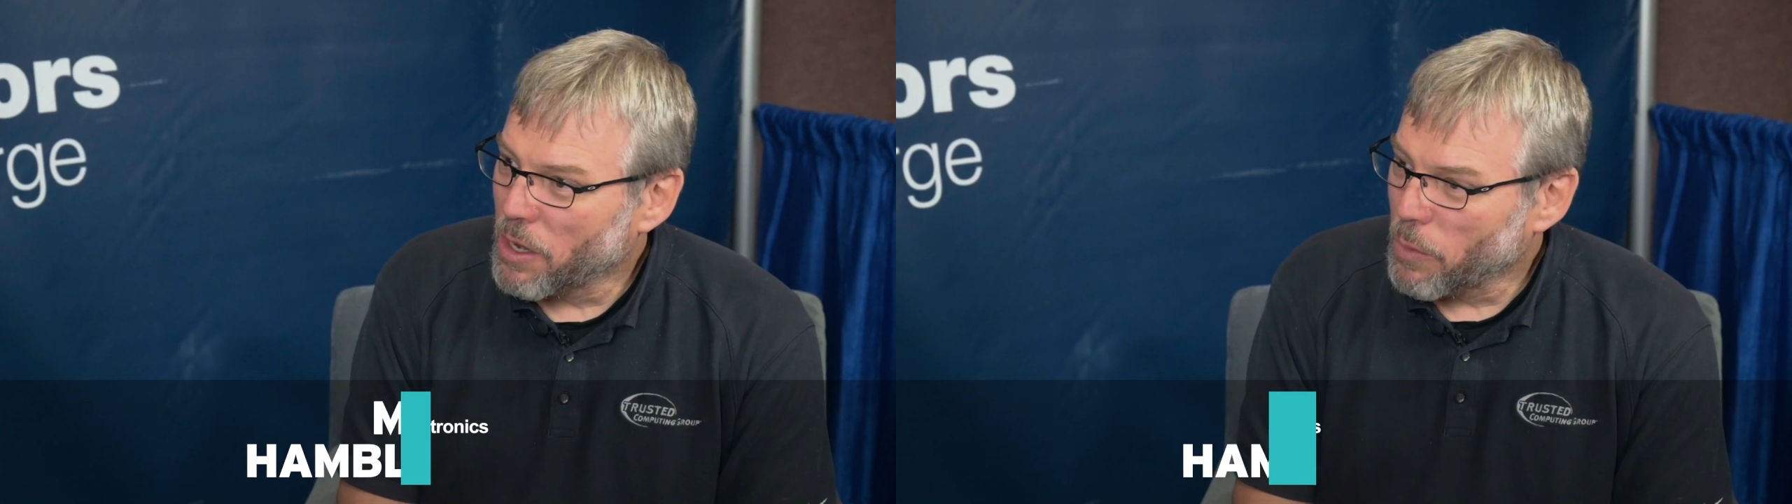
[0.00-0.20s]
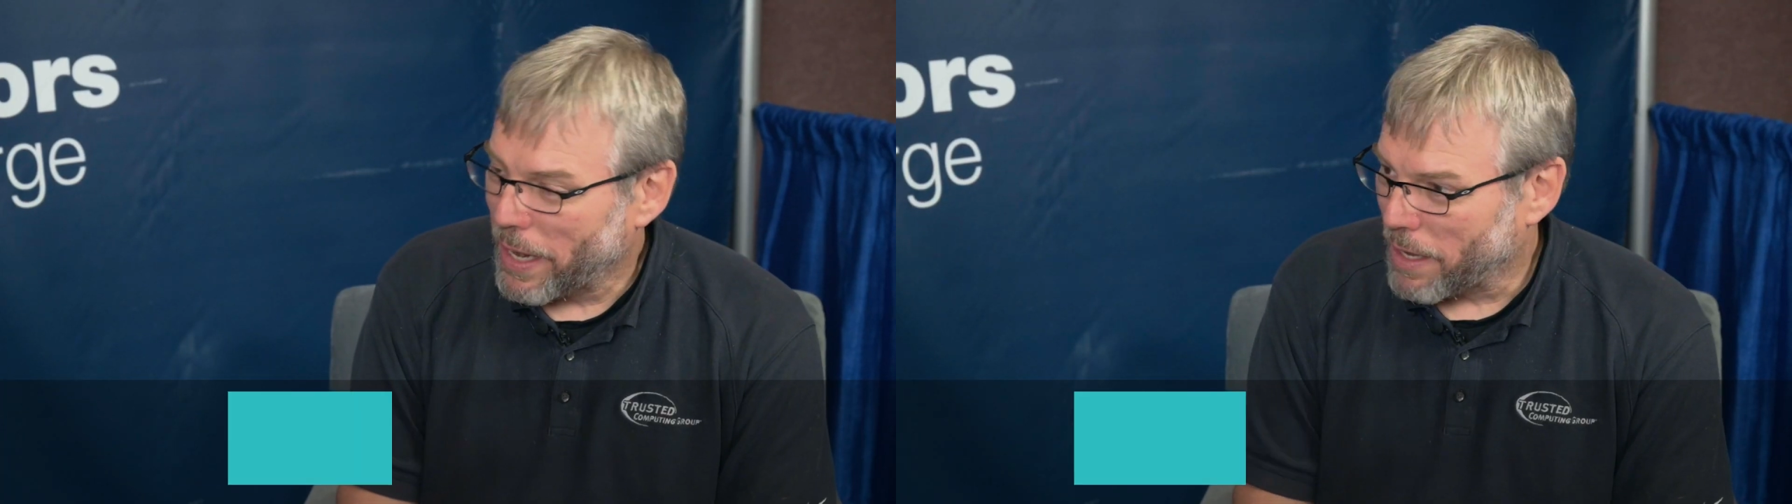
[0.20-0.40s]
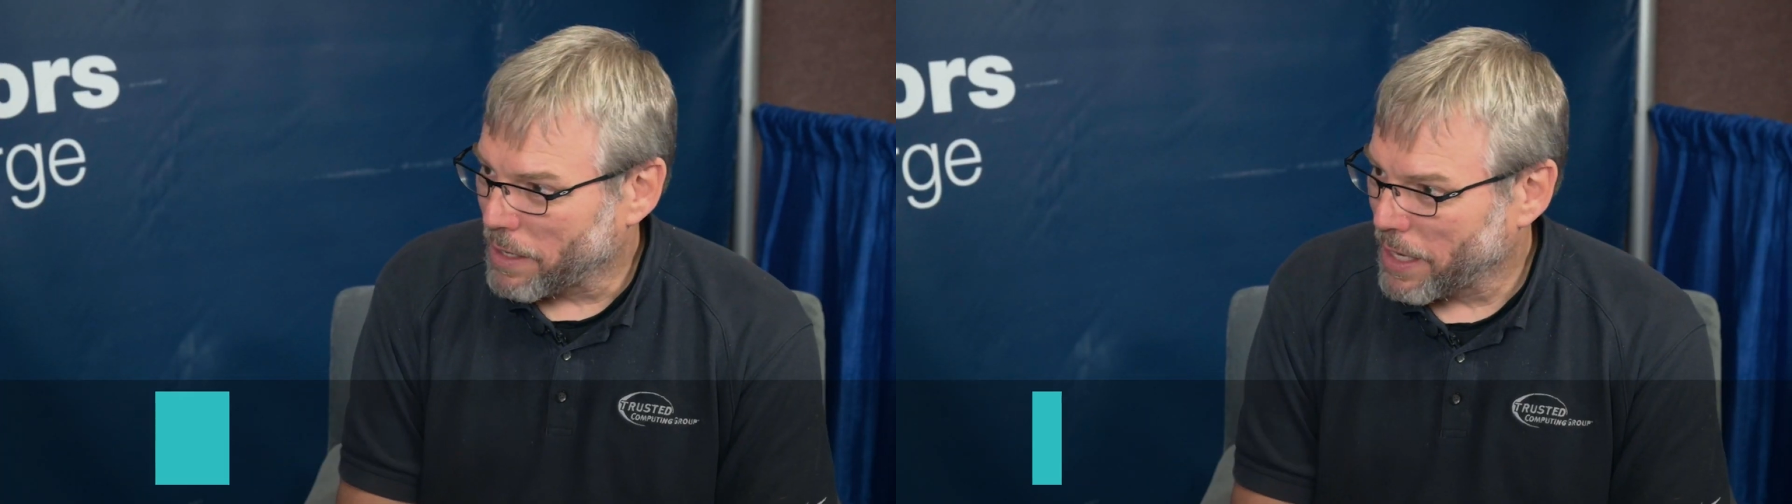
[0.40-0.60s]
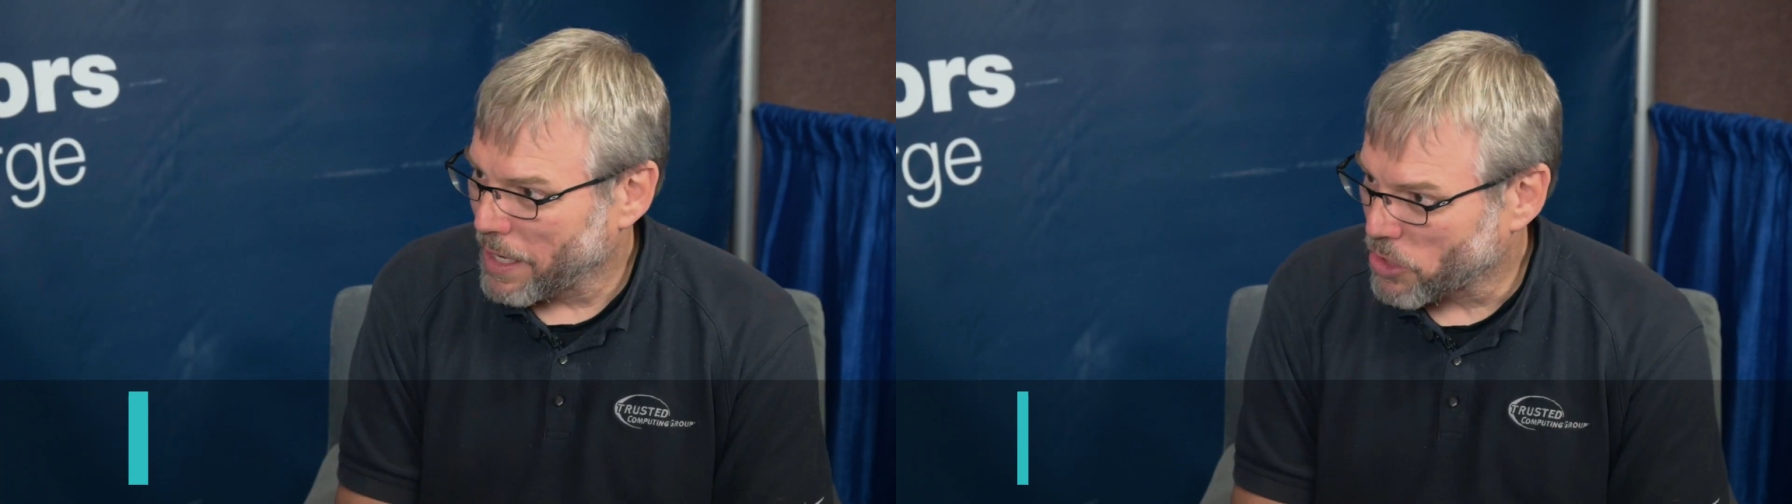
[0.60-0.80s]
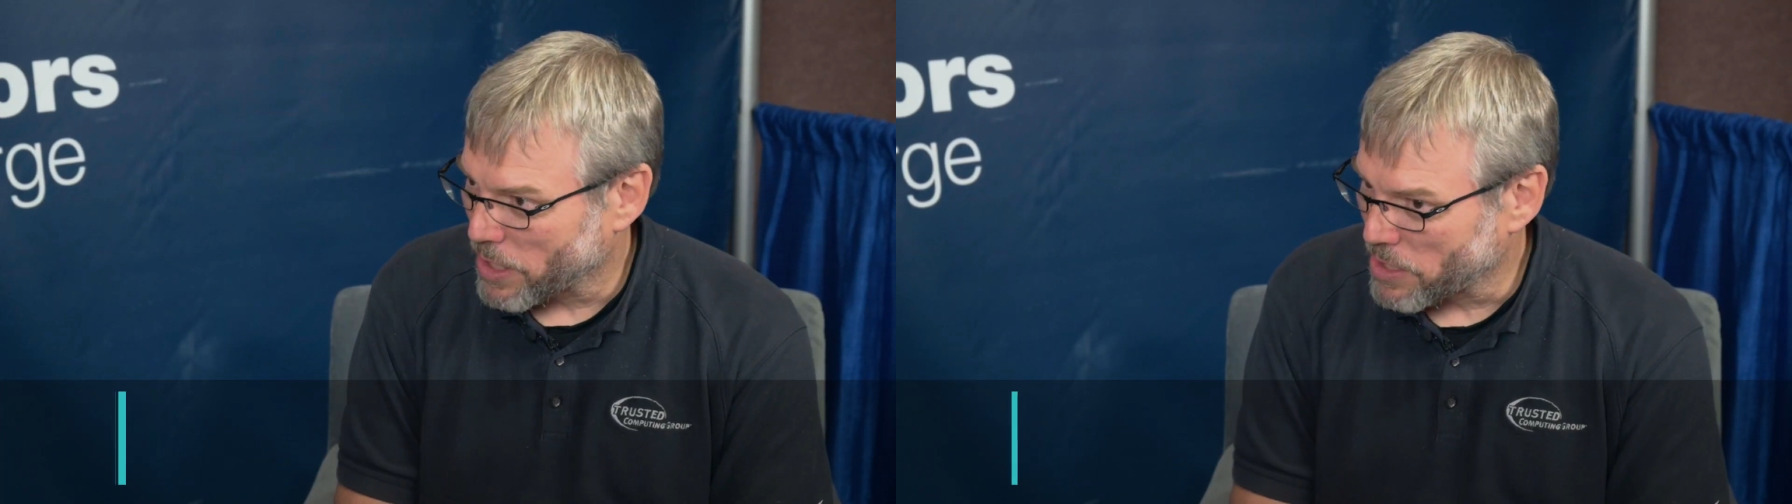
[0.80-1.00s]
Well,
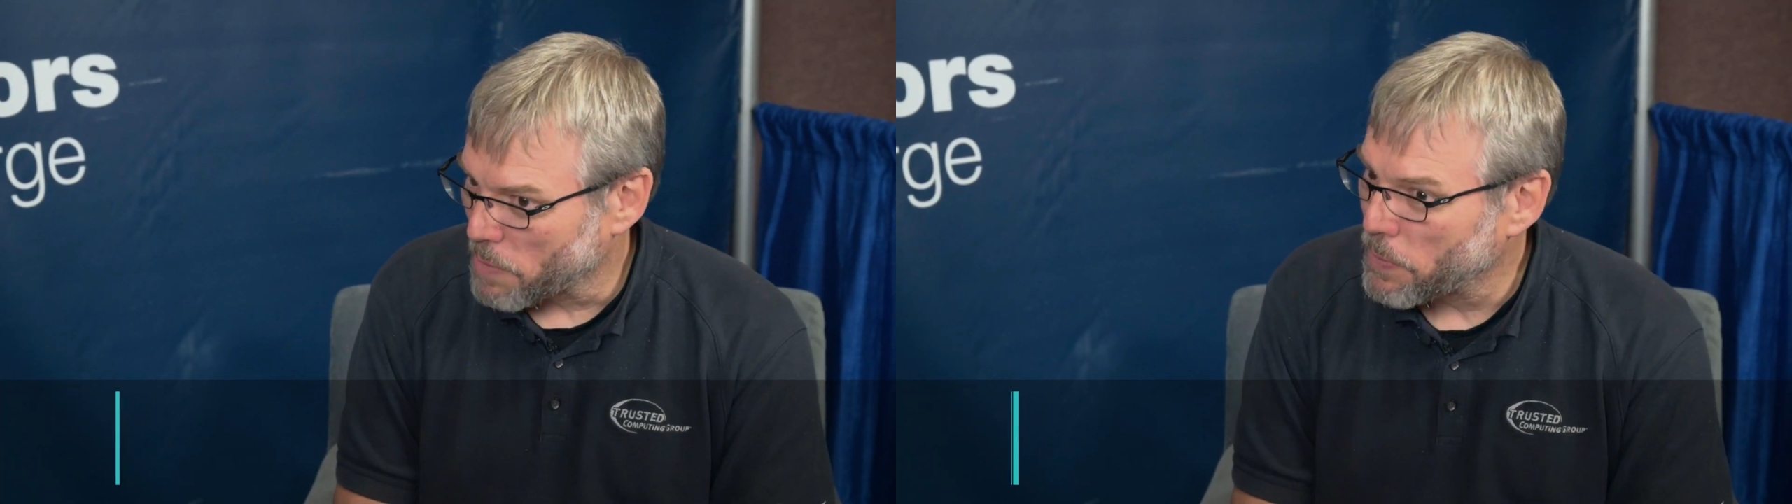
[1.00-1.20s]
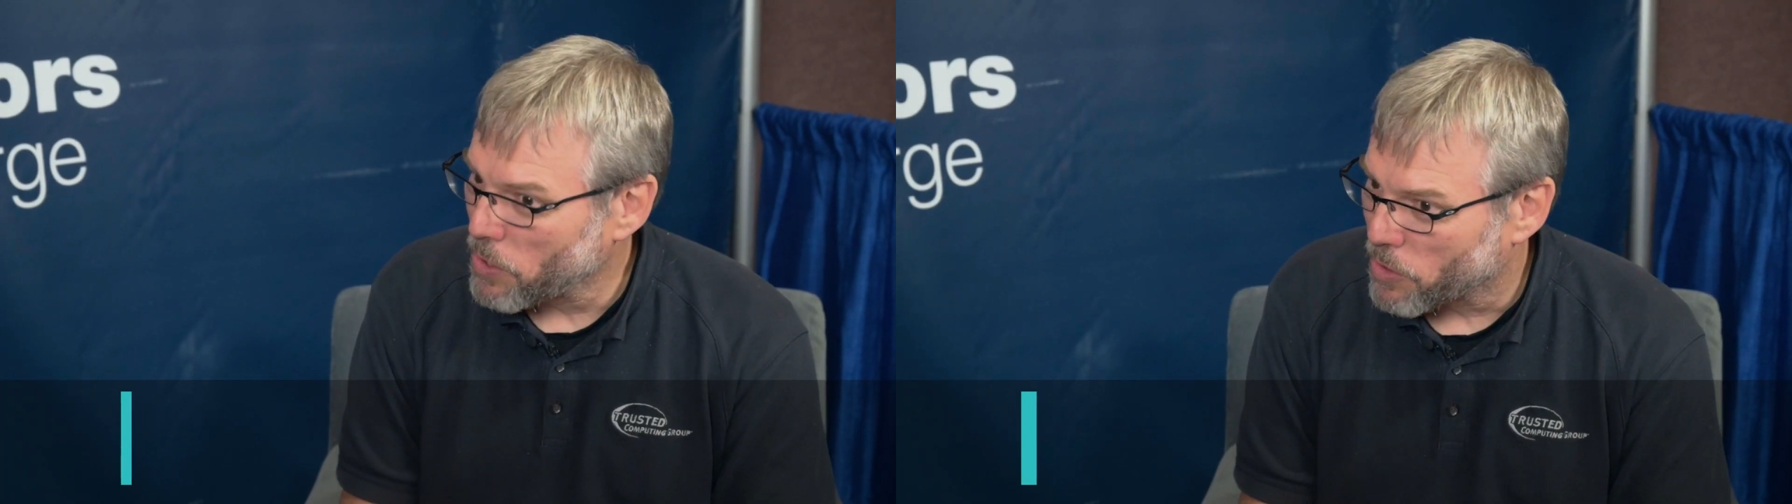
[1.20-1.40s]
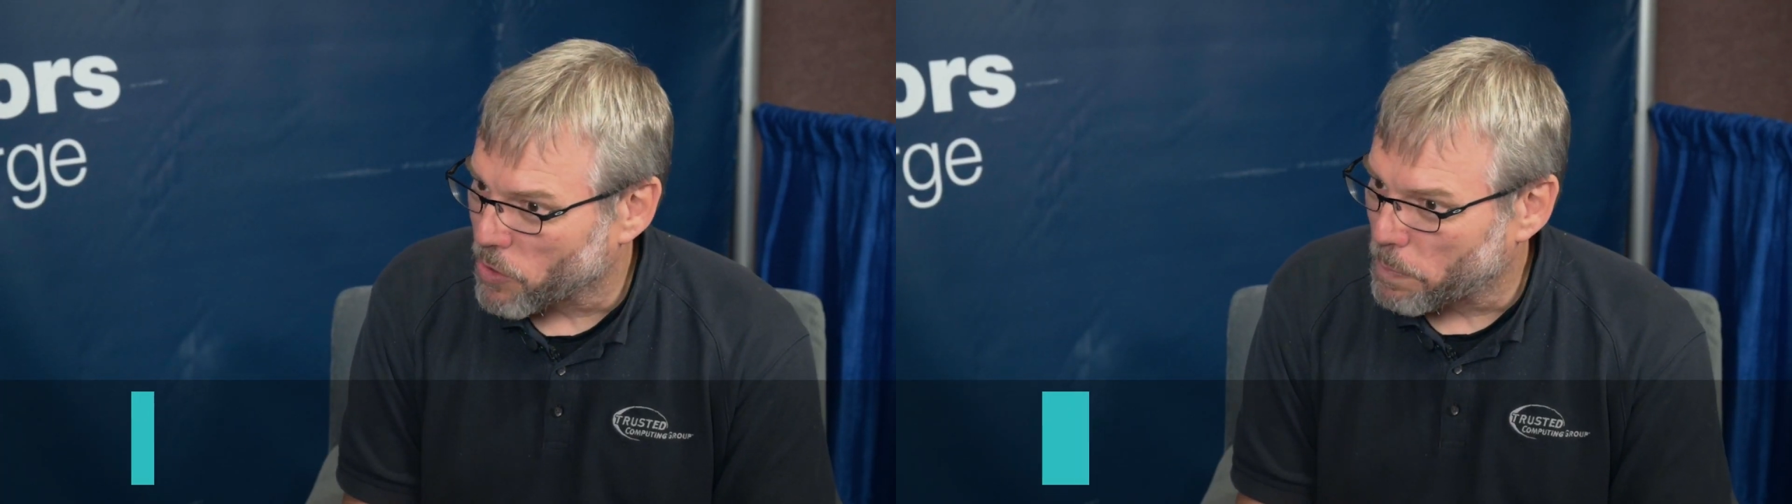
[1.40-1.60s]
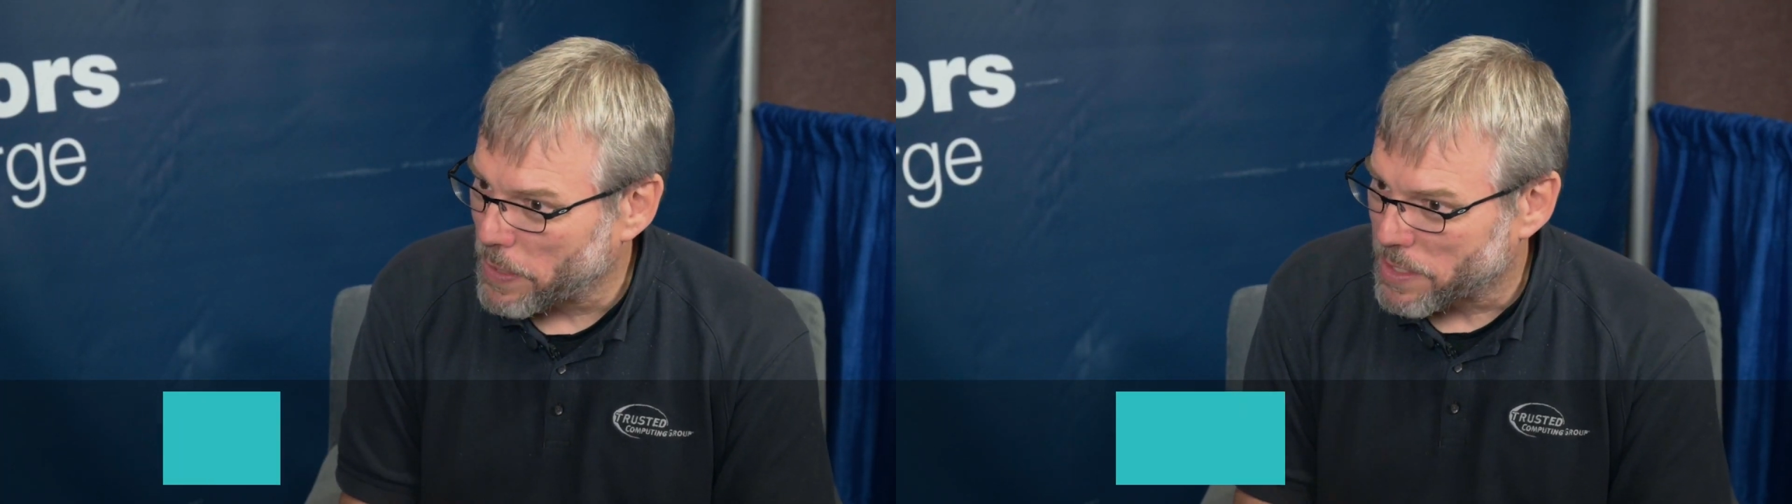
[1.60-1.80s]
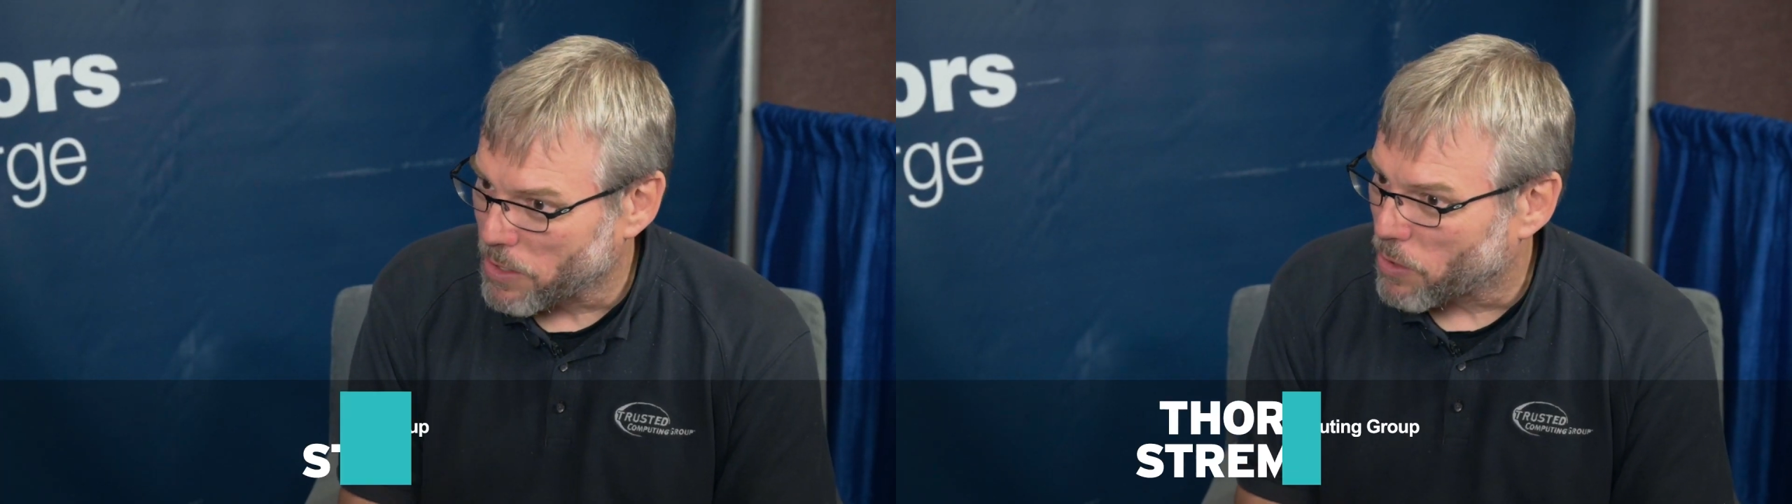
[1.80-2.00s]
Trusted Computing Group is an